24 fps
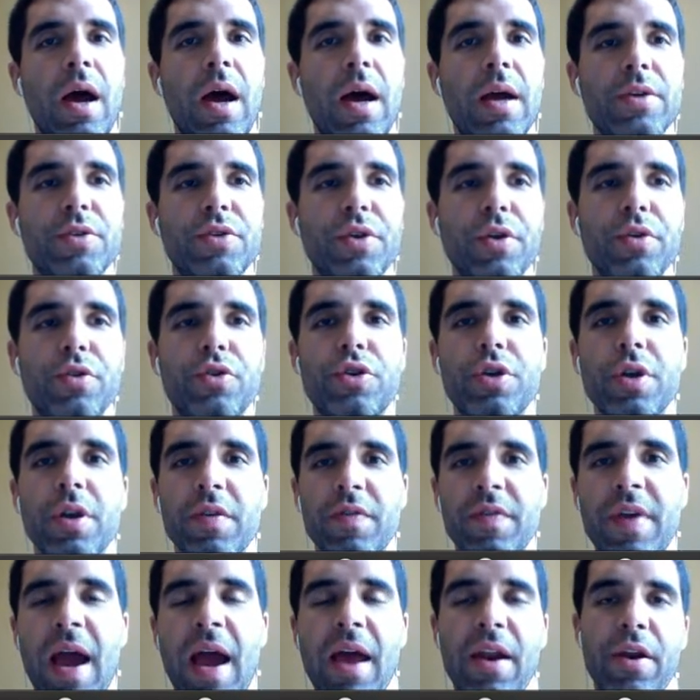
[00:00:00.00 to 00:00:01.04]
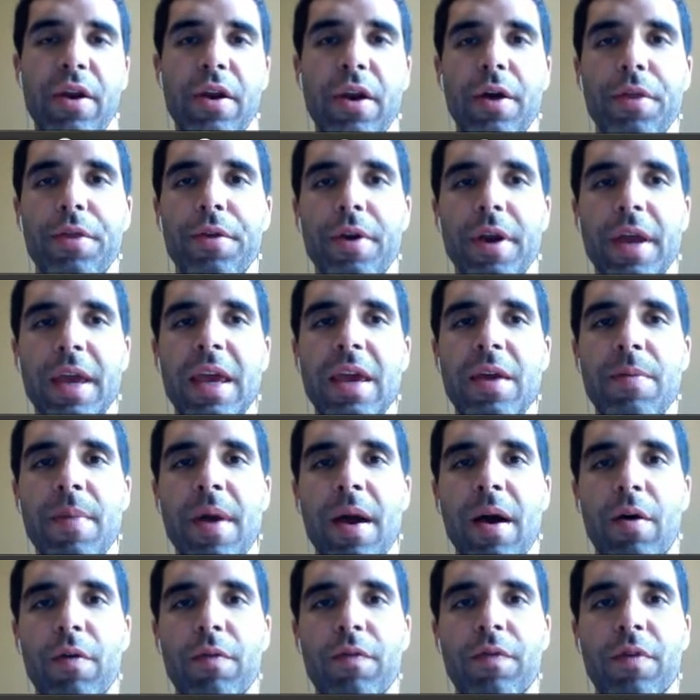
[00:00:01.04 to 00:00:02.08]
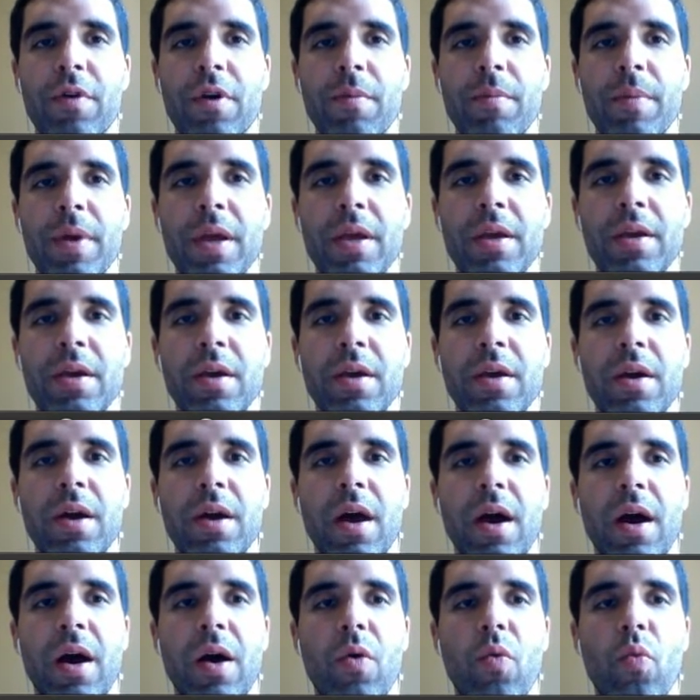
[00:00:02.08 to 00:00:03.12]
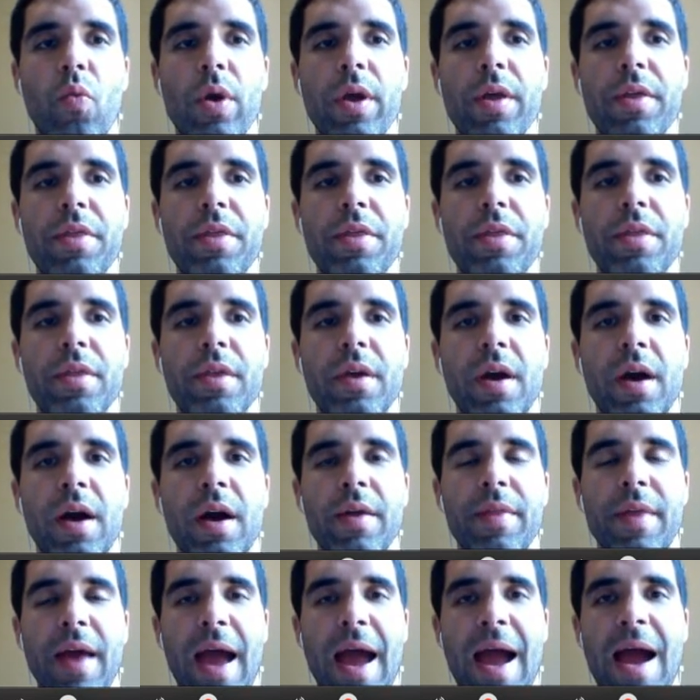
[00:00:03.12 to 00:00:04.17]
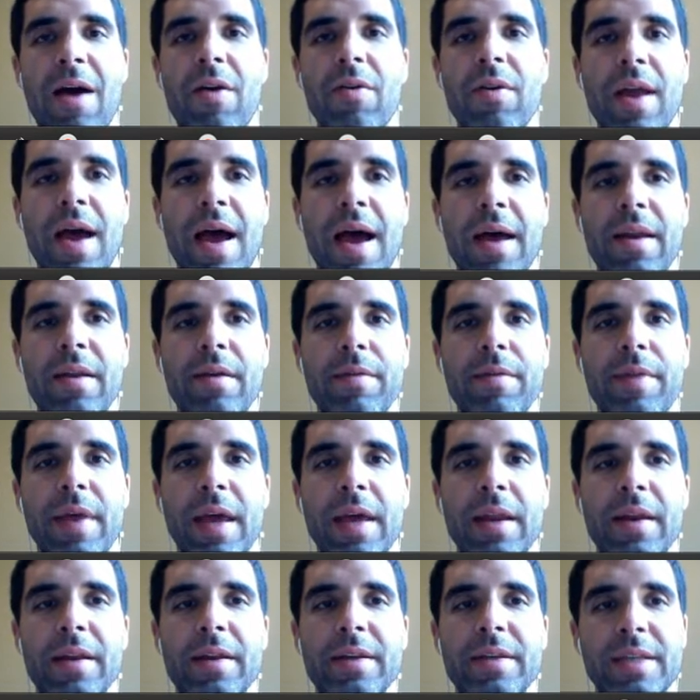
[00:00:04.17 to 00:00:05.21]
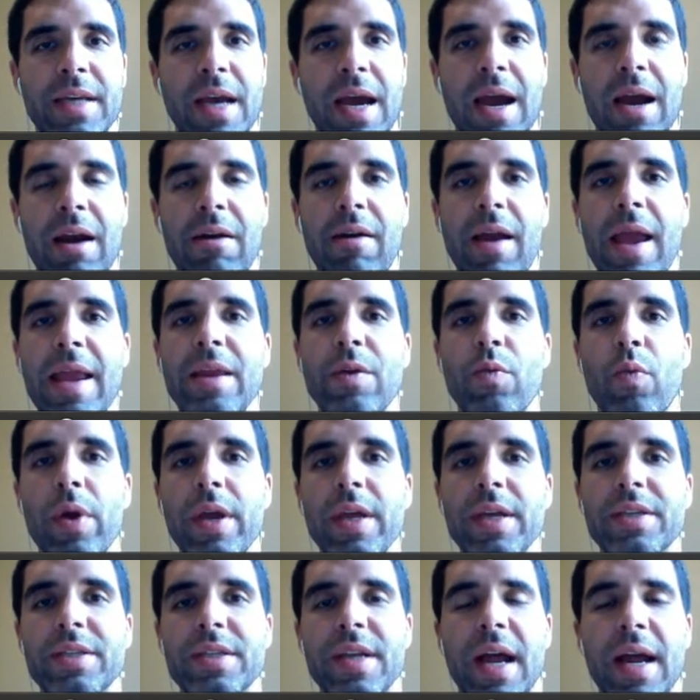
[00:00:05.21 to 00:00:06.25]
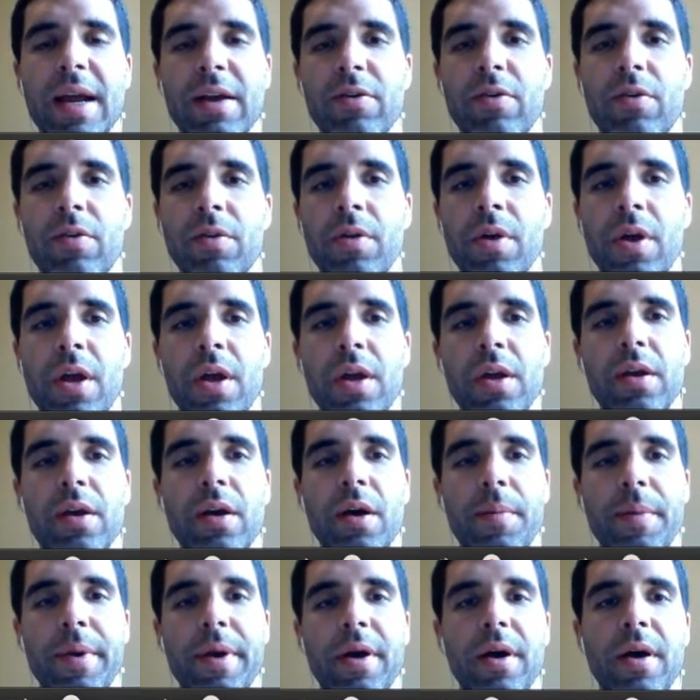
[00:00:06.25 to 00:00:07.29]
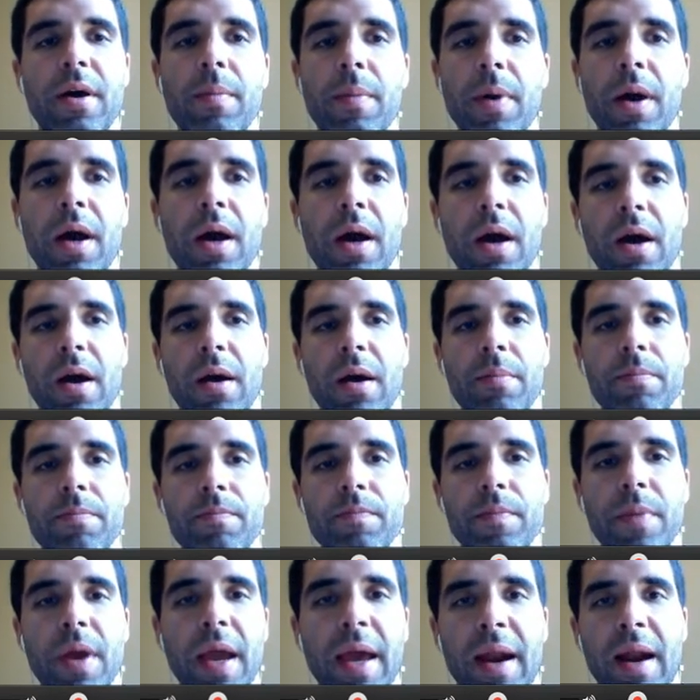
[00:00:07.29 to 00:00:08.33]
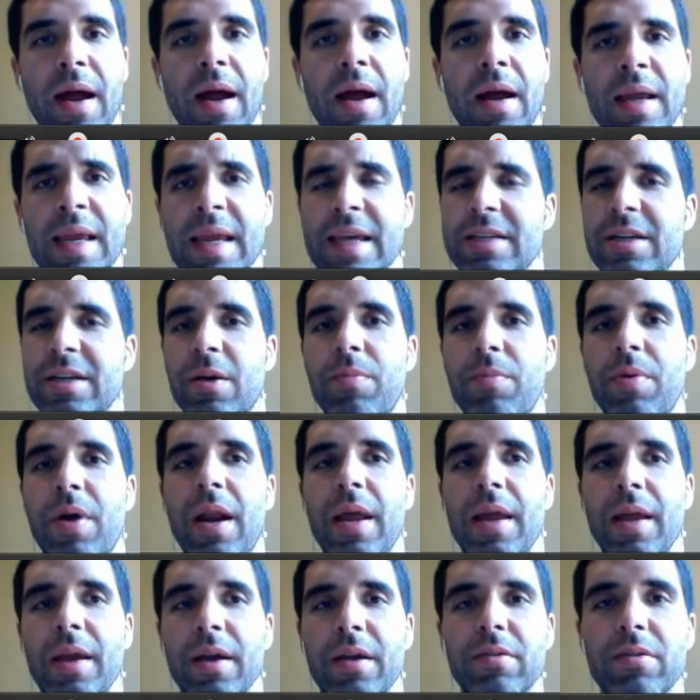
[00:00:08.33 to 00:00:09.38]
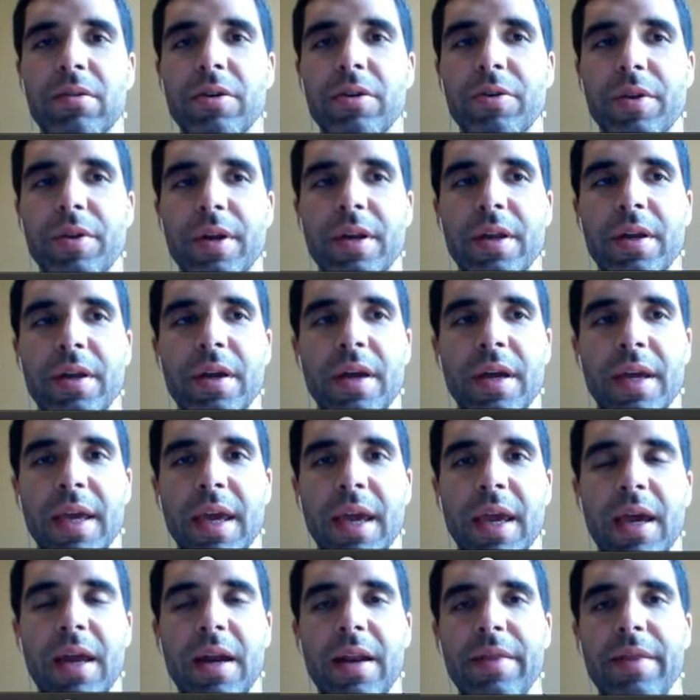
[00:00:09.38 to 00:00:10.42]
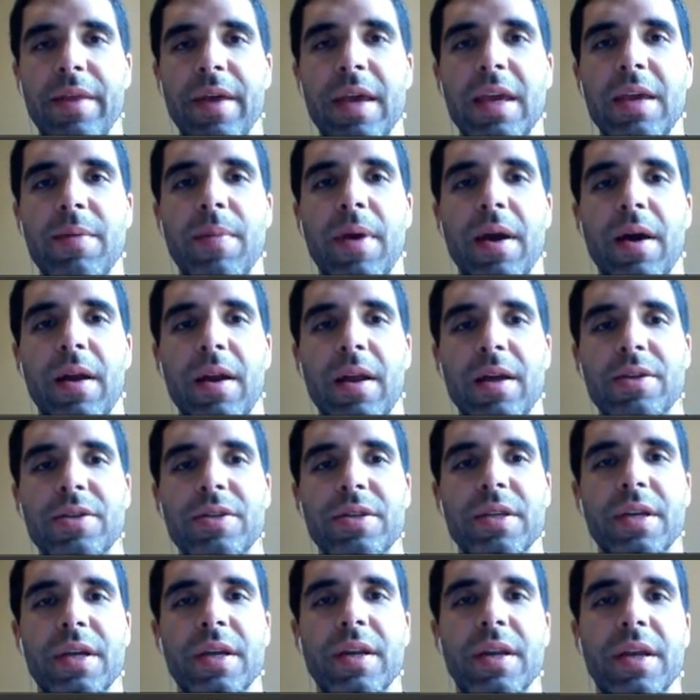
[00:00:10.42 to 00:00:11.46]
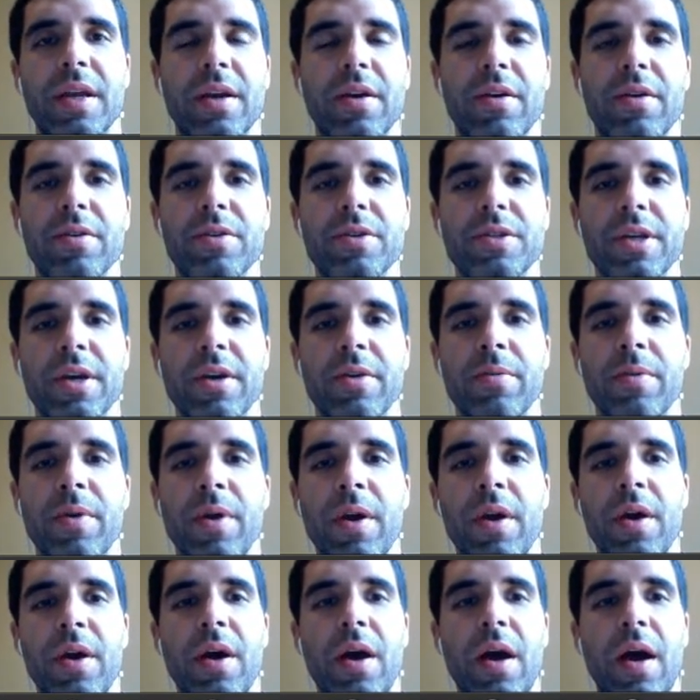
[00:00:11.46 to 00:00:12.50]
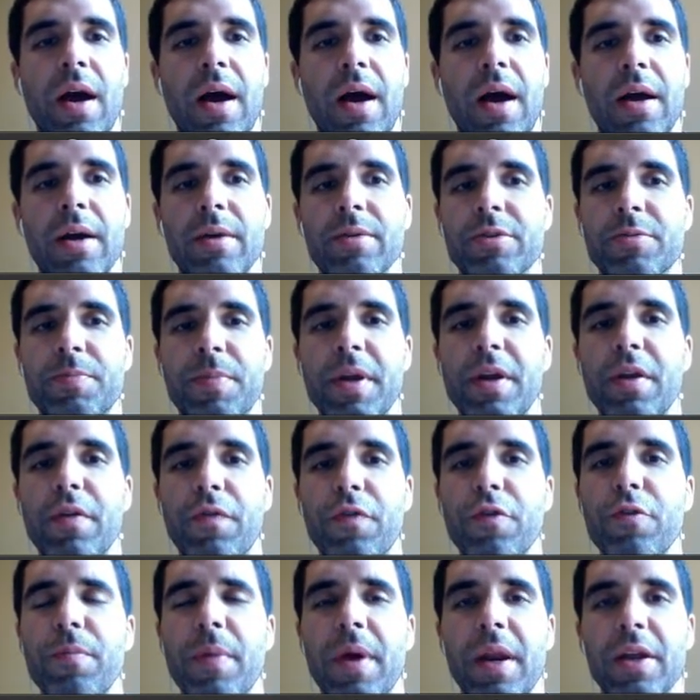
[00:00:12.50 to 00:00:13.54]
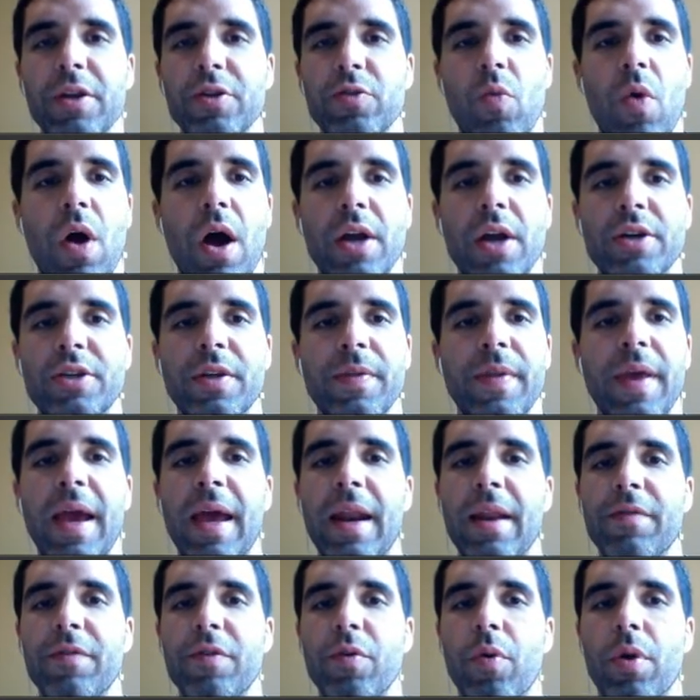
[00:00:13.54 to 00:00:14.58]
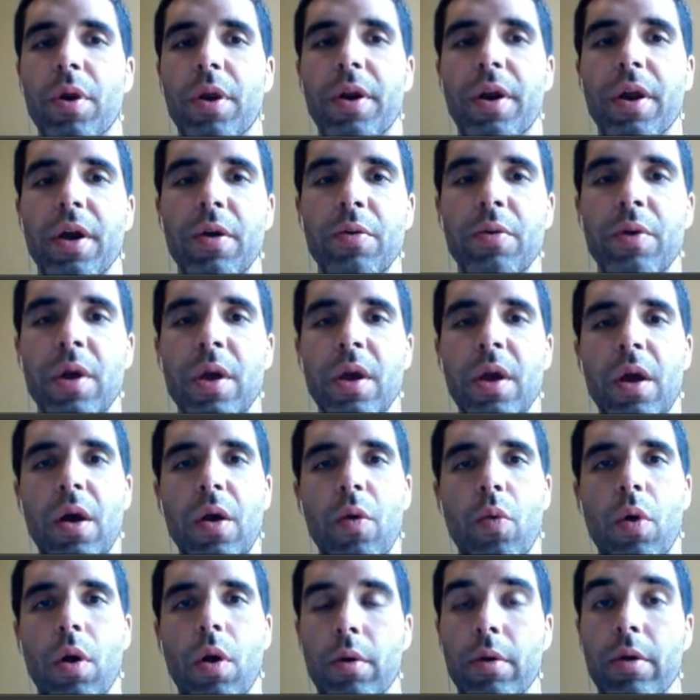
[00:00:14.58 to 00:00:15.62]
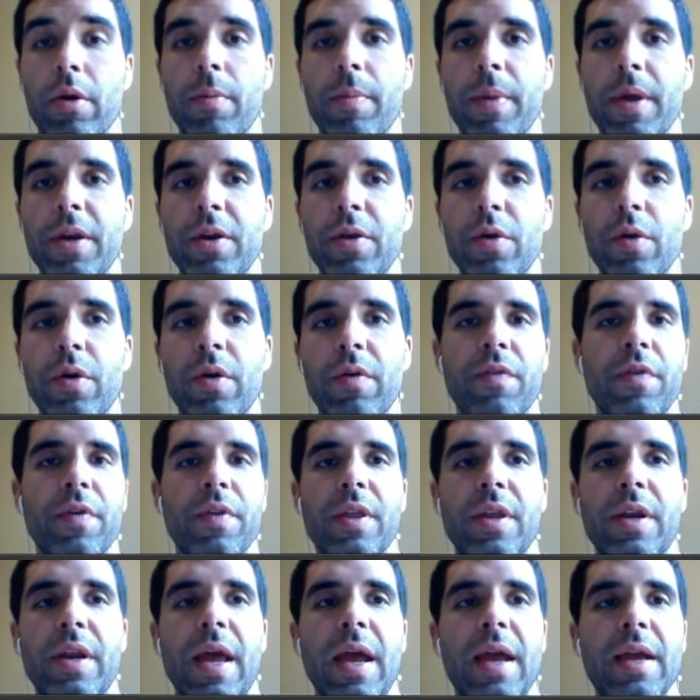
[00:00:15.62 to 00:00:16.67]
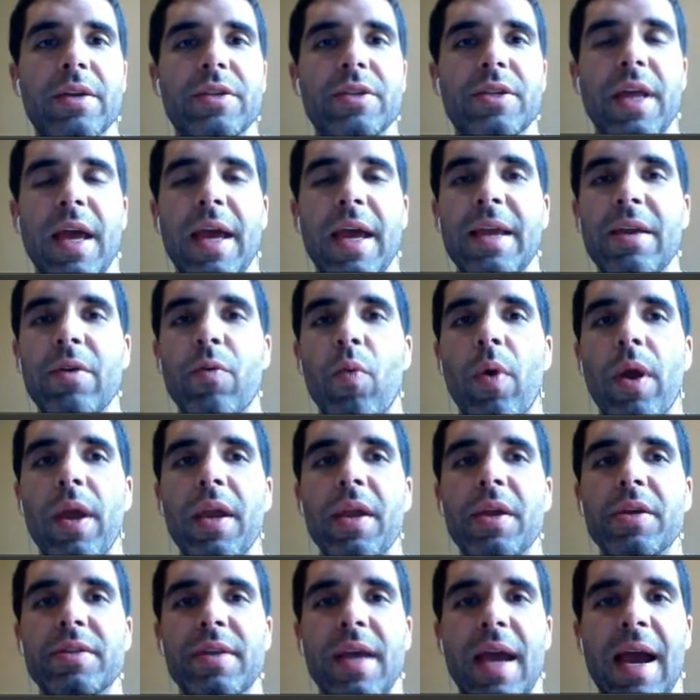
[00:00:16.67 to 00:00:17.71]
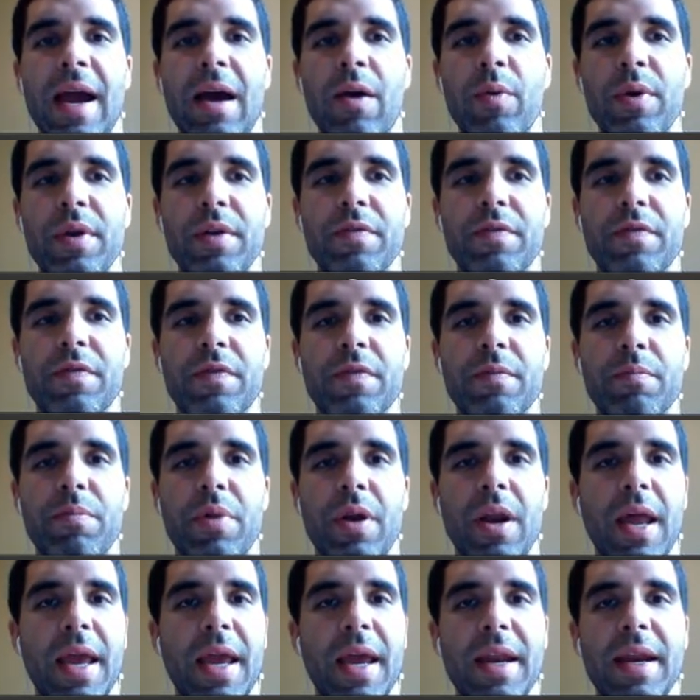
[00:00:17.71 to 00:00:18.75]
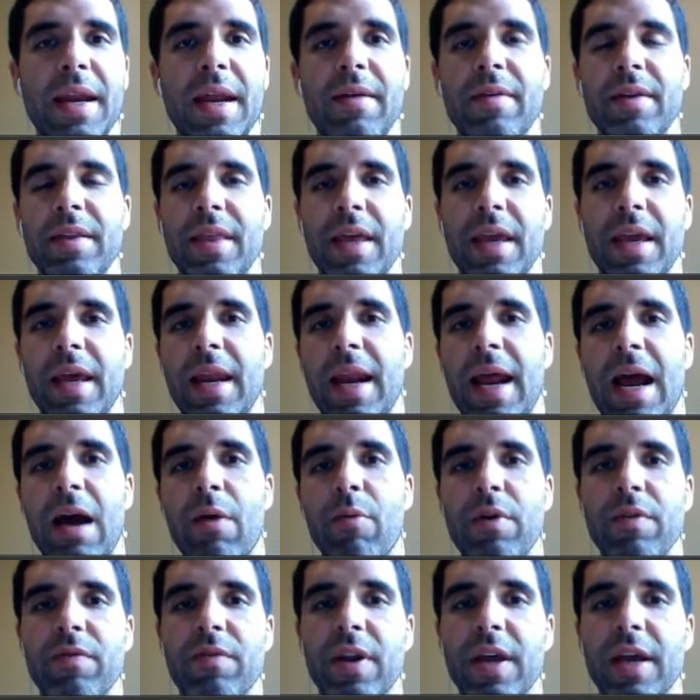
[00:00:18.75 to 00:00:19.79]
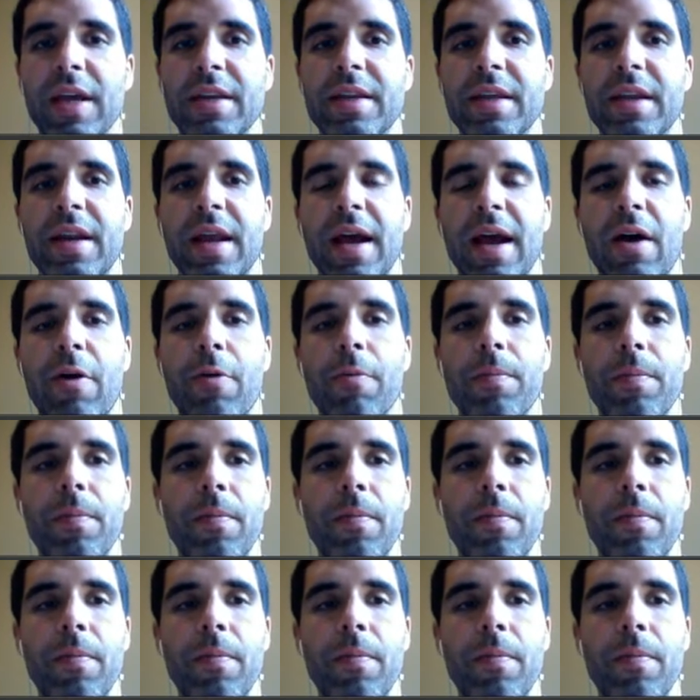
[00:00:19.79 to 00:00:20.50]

So you should have gotten another email from me with the outline of that entire 8-week cycle coming up. And I guess I'll probably include it again in the email I send here. So spend a few minutes watching that if you want to know what we're going to be doing for the next 8 weeks, how we've planned everything, and how we've laid it out.